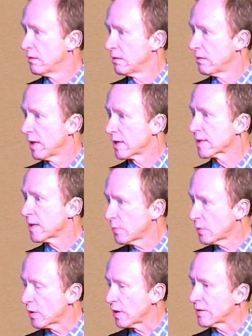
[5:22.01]
At some
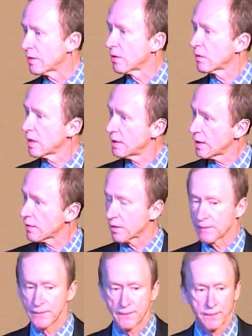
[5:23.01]
point or another.
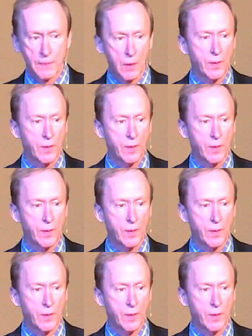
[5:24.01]
We've